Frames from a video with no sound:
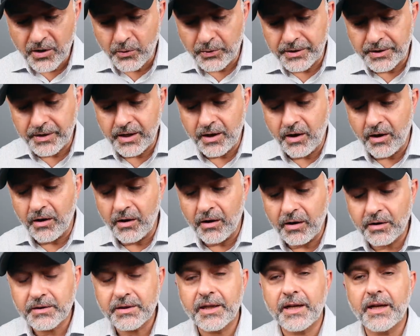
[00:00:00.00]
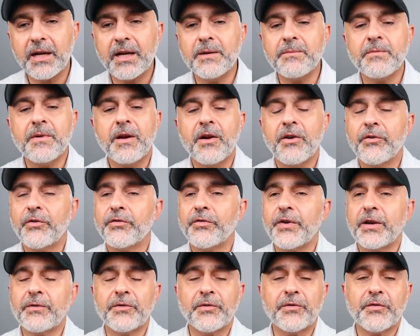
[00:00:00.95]
one of the all-time
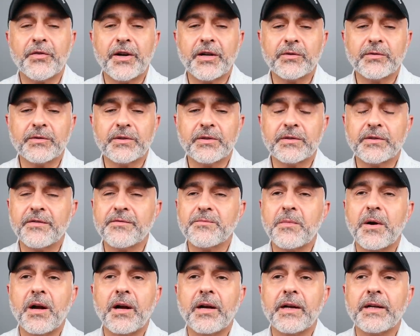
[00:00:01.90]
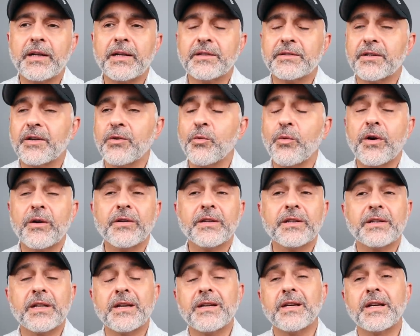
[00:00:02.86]
favorite fragrances of mine. I started wearing
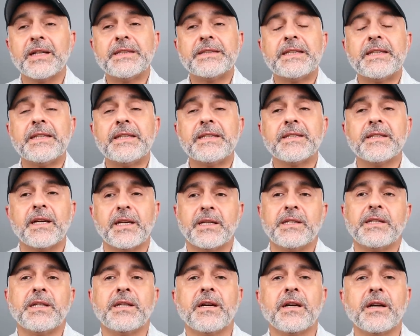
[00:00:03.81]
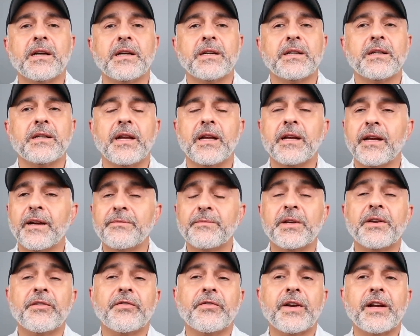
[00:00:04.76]
it in 1999, and I've
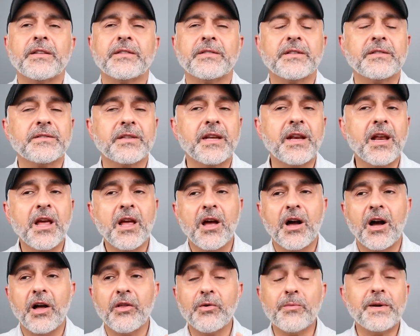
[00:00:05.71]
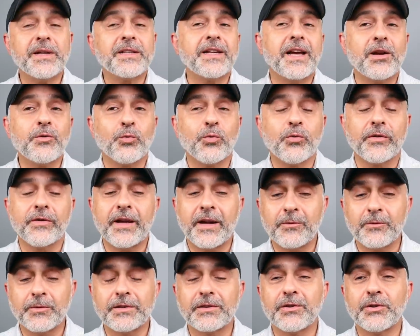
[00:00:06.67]
been a fan since then. Although my dad wore
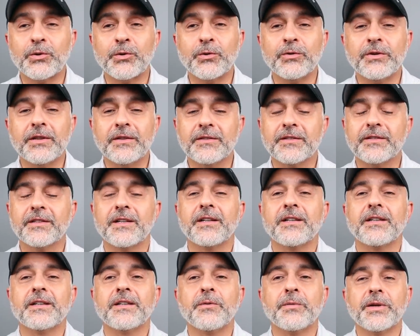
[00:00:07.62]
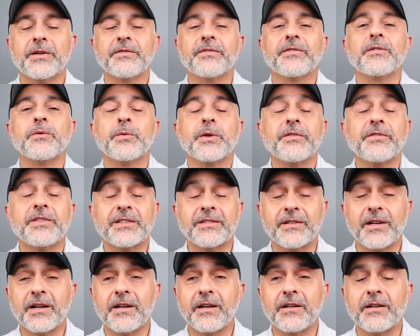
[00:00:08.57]
that one too. It's uh, one of one of
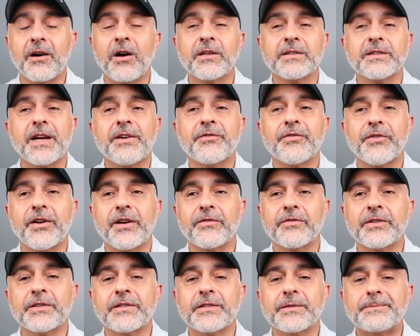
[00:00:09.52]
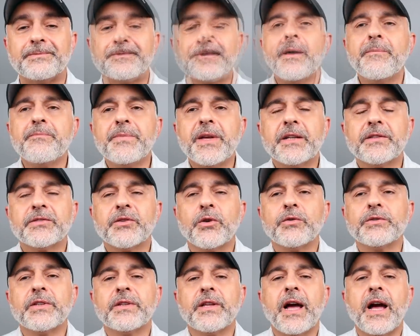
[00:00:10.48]
his uh, all-time favorites. Up next,
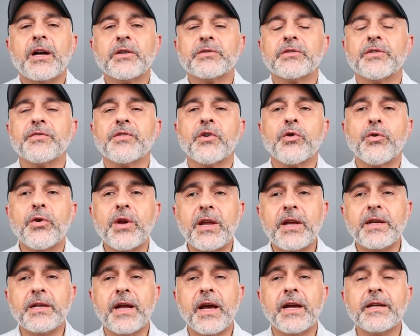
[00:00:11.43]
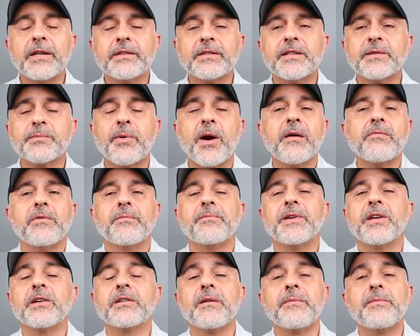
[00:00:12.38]
going to the House of Creed, and this is
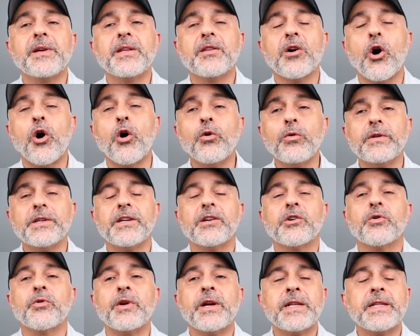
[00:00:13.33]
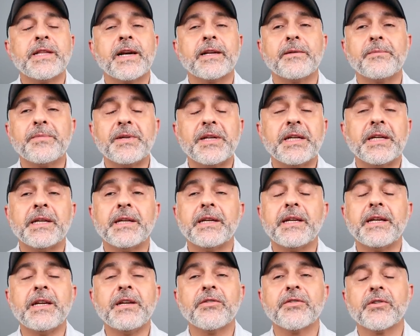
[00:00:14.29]
probably going to be the only Creed that'll be
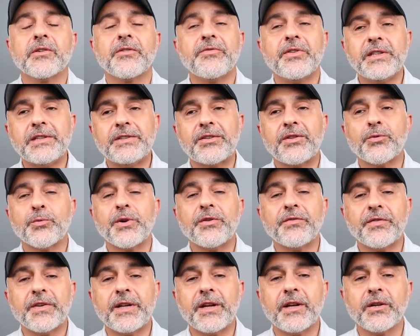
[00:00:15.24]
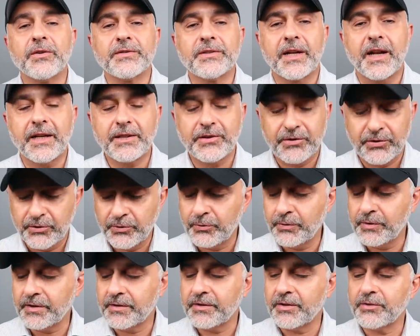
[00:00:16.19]
in either of these three videos that I
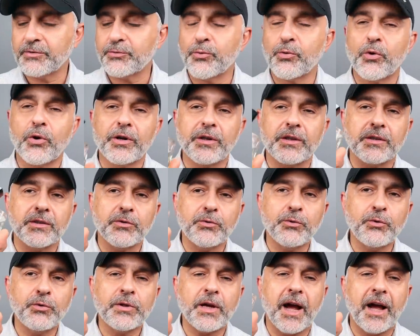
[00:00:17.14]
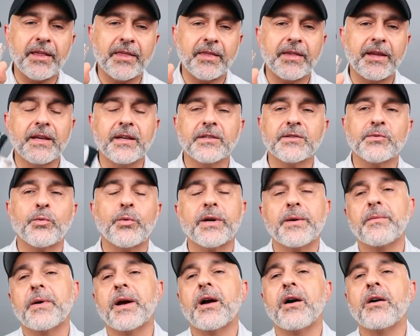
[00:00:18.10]
do. This is Royal Oud. I think it's one
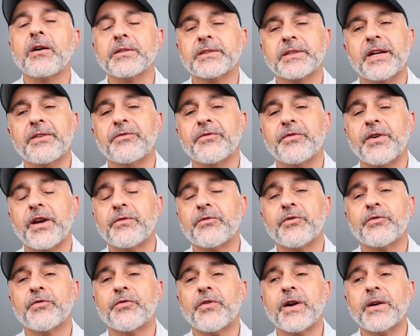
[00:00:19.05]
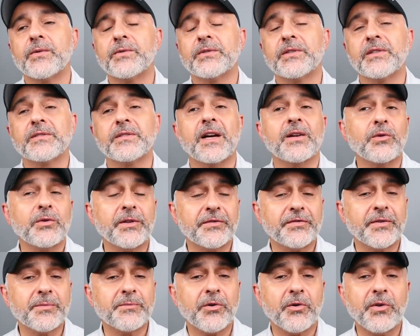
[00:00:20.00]
of my all-time favorite fragrances, not only
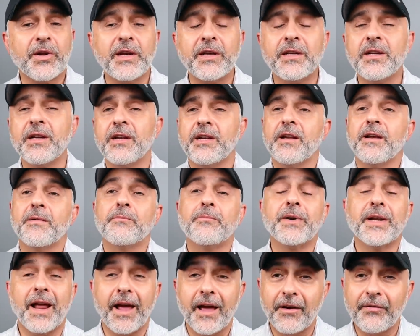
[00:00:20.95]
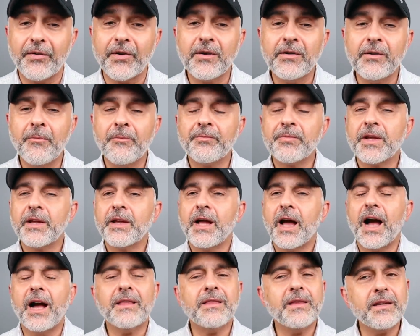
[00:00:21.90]
from Creed, but ever.
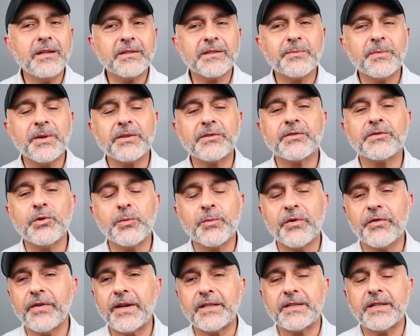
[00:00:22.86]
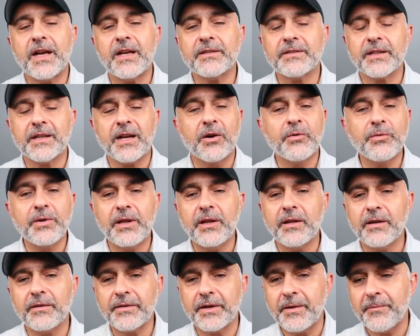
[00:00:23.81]
I think it smells super fantastic. I really
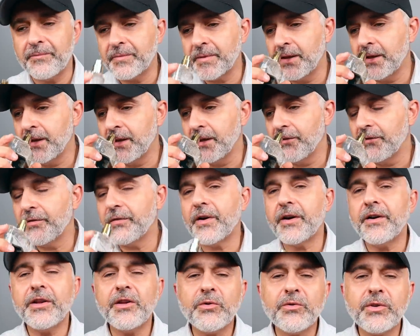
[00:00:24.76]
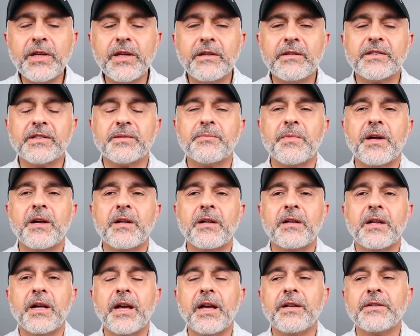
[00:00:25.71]
love it. Very unique
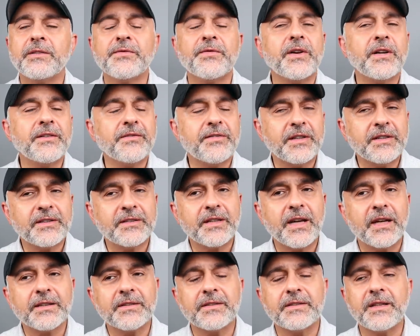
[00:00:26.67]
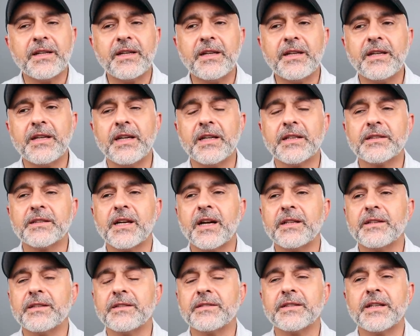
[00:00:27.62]
smell. It's very, very sexy. It's
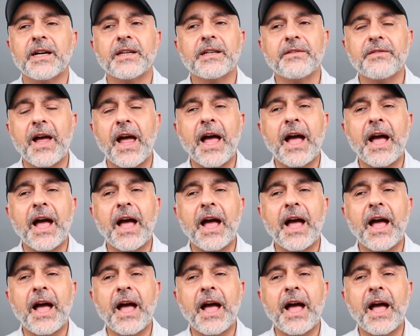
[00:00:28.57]
got this kind of